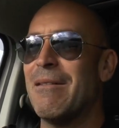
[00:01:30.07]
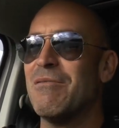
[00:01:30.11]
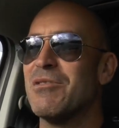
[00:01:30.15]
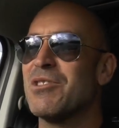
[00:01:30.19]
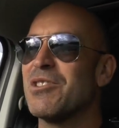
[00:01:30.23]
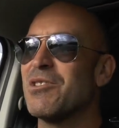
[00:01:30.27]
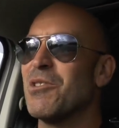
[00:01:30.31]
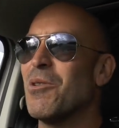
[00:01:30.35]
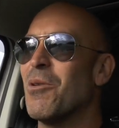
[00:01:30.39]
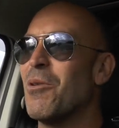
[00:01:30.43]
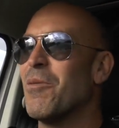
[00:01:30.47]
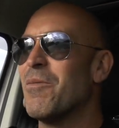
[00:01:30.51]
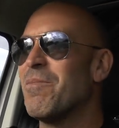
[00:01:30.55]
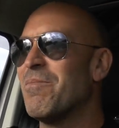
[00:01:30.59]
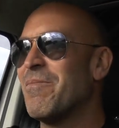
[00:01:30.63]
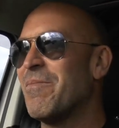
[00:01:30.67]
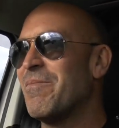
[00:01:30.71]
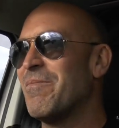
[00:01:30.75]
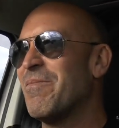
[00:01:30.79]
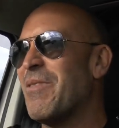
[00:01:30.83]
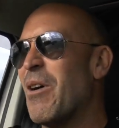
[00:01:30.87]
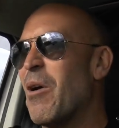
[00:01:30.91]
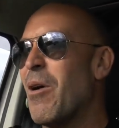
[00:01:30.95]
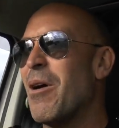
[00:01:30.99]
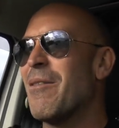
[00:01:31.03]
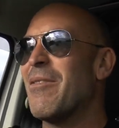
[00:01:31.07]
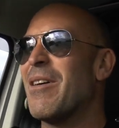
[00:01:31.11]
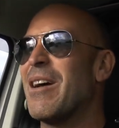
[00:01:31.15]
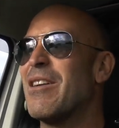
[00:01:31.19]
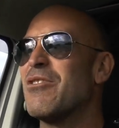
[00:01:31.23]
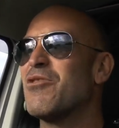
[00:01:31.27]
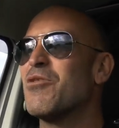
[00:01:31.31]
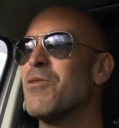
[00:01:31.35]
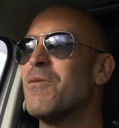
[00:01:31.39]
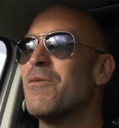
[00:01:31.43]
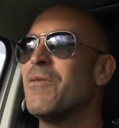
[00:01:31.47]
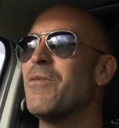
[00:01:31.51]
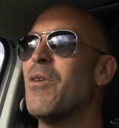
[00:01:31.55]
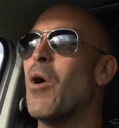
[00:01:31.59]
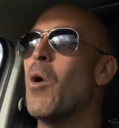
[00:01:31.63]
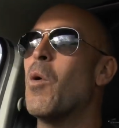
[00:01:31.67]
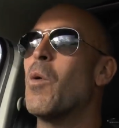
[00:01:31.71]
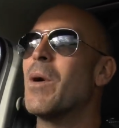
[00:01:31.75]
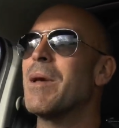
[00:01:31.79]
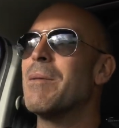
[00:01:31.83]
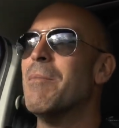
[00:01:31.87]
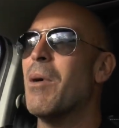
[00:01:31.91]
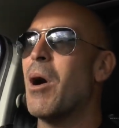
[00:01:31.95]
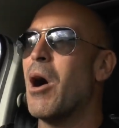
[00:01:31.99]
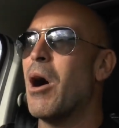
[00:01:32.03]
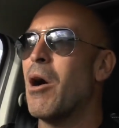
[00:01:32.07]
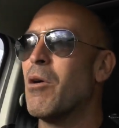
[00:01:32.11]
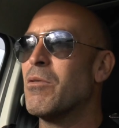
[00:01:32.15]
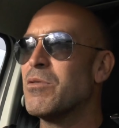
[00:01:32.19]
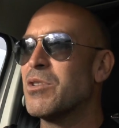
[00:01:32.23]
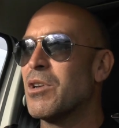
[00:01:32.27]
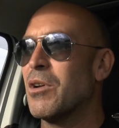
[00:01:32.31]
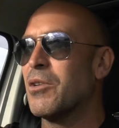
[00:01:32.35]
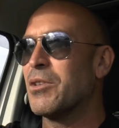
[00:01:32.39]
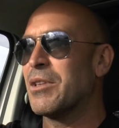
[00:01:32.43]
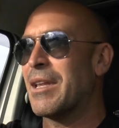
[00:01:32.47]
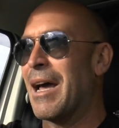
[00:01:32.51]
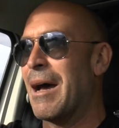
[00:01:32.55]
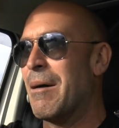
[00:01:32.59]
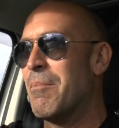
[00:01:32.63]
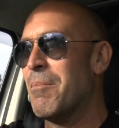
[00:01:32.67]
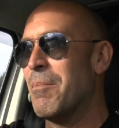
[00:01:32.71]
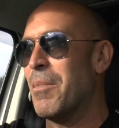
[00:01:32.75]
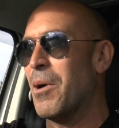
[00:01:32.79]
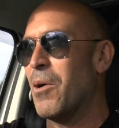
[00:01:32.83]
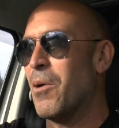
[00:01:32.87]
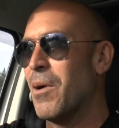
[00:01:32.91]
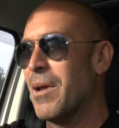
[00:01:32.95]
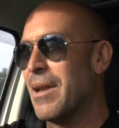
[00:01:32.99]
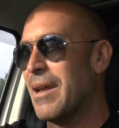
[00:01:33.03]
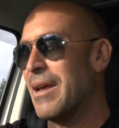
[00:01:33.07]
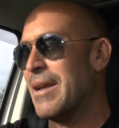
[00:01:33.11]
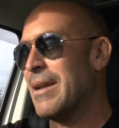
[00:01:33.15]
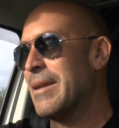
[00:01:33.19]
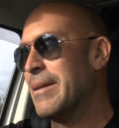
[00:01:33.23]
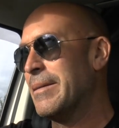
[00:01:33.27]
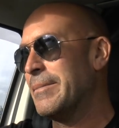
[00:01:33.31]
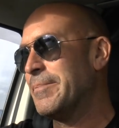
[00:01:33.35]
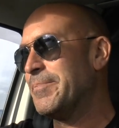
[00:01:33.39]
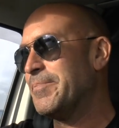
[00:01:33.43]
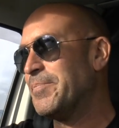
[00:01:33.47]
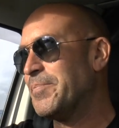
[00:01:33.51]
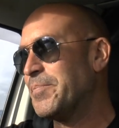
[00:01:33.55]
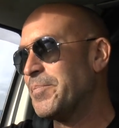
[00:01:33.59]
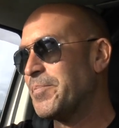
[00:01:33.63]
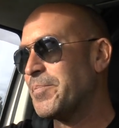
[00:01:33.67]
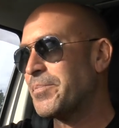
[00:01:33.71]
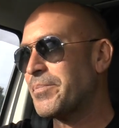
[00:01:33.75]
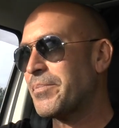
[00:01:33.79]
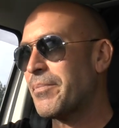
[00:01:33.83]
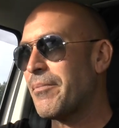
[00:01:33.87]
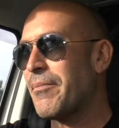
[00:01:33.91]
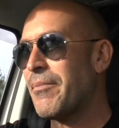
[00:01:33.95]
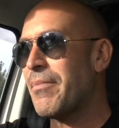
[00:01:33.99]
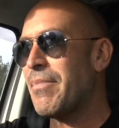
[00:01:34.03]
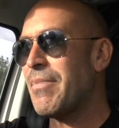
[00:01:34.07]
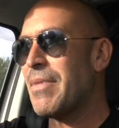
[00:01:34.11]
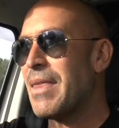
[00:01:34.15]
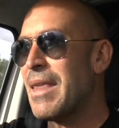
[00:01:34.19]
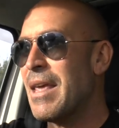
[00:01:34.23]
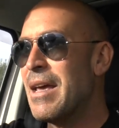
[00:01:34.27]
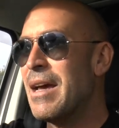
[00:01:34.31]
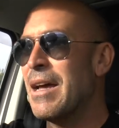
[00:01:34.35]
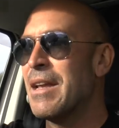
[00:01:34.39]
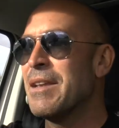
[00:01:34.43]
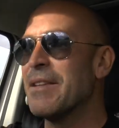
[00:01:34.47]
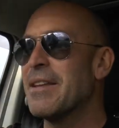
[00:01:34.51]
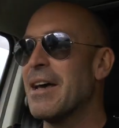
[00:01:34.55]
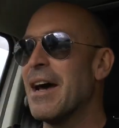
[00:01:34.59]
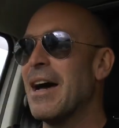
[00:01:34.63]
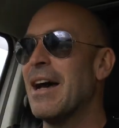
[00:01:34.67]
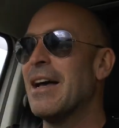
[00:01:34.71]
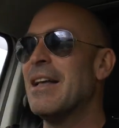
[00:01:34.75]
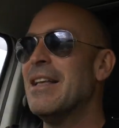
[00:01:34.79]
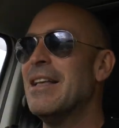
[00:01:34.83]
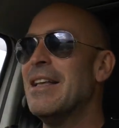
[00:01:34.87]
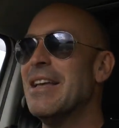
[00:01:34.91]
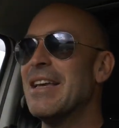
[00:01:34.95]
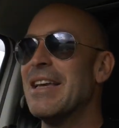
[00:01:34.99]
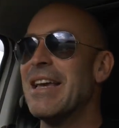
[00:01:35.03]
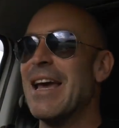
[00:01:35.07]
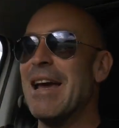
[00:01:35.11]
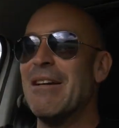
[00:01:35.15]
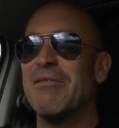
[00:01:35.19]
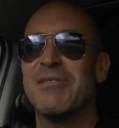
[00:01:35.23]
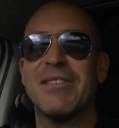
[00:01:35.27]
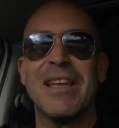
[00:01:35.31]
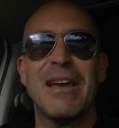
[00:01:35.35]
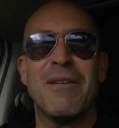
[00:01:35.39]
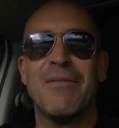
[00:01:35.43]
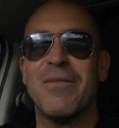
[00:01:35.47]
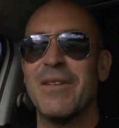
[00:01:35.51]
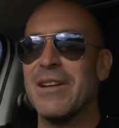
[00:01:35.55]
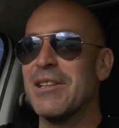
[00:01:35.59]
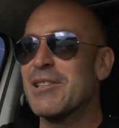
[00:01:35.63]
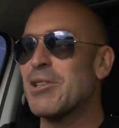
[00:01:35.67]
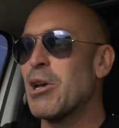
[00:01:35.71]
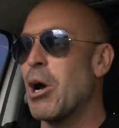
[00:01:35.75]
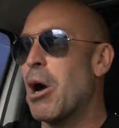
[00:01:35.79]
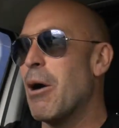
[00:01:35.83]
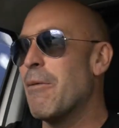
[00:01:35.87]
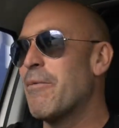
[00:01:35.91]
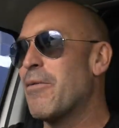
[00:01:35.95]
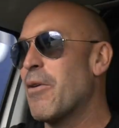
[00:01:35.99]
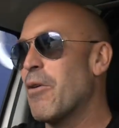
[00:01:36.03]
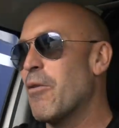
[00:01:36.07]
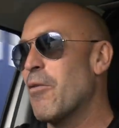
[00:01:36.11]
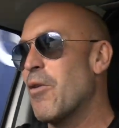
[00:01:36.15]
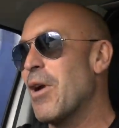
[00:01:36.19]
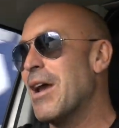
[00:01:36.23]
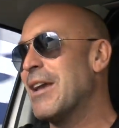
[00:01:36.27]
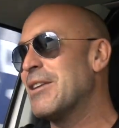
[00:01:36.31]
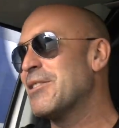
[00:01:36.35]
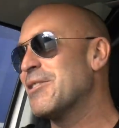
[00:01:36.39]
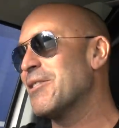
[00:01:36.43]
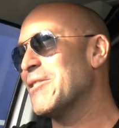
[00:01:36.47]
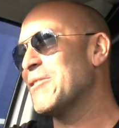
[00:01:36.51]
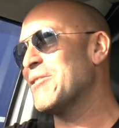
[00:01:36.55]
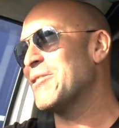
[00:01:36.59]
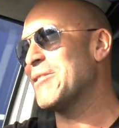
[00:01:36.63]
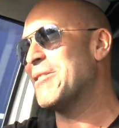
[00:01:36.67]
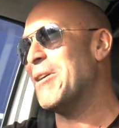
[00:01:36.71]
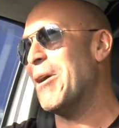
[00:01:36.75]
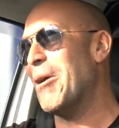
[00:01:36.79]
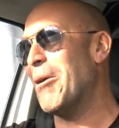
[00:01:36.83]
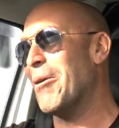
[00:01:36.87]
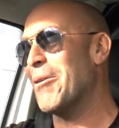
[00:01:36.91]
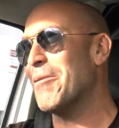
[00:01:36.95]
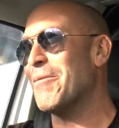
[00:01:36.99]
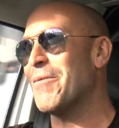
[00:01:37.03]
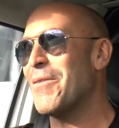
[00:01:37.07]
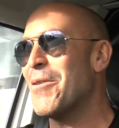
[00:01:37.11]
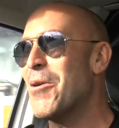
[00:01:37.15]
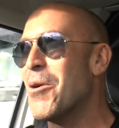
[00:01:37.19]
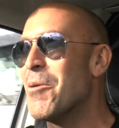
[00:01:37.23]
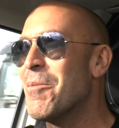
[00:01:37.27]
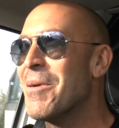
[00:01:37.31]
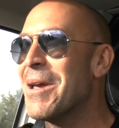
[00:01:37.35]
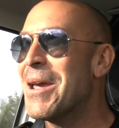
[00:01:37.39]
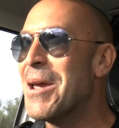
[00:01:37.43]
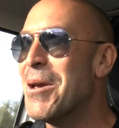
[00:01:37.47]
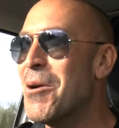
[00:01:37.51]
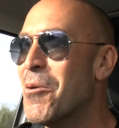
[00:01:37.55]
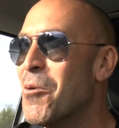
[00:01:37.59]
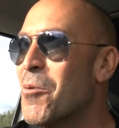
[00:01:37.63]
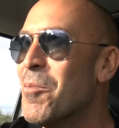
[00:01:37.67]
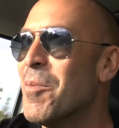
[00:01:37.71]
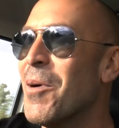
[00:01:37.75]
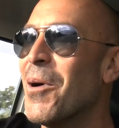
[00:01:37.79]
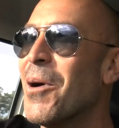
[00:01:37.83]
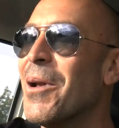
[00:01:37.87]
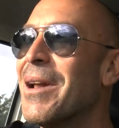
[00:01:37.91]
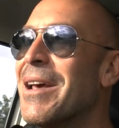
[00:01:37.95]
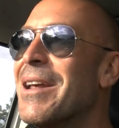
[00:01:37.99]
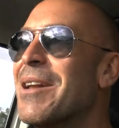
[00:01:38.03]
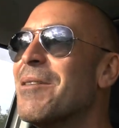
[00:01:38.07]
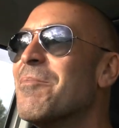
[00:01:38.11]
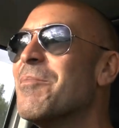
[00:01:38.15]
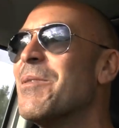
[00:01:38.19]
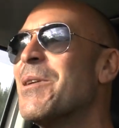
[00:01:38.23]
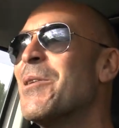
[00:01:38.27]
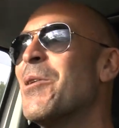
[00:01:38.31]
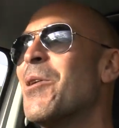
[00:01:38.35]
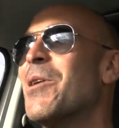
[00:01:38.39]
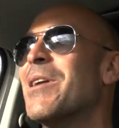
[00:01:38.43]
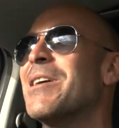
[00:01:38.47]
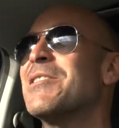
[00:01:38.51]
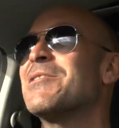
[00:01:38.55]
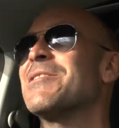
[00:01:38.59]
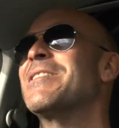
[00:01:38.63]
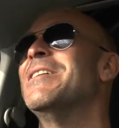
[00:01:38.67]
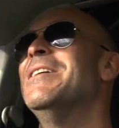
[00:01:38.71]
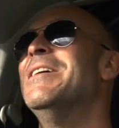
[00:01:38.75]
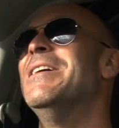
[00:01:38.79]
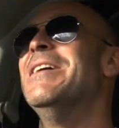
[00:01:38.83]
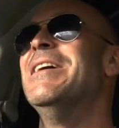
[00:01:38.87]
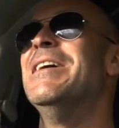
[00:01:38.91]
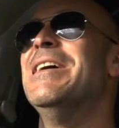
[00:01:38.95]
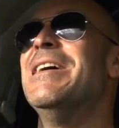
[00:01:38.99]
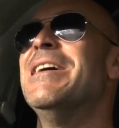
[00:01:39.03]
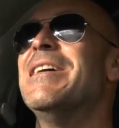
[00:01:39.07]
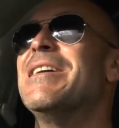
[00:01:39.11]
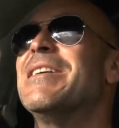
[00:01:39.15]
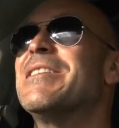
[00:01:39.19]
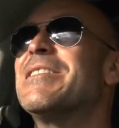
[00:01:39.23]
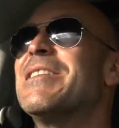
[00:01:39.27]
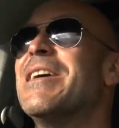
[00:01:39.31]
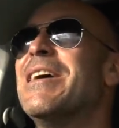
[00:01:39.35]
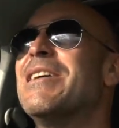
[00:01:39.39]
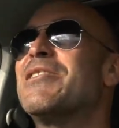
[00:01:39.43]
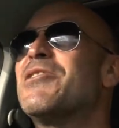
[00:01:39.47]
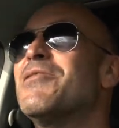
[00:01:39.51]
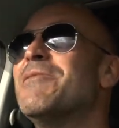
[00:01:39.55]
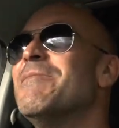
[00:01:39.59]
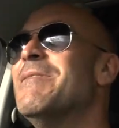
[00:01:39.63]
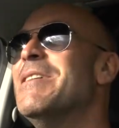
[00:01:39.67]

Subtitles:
It was sort of 540 miles I'd done by then. And yeah, it's definitely time for a rest. I started to feel a bit ill by then, to be honest. So,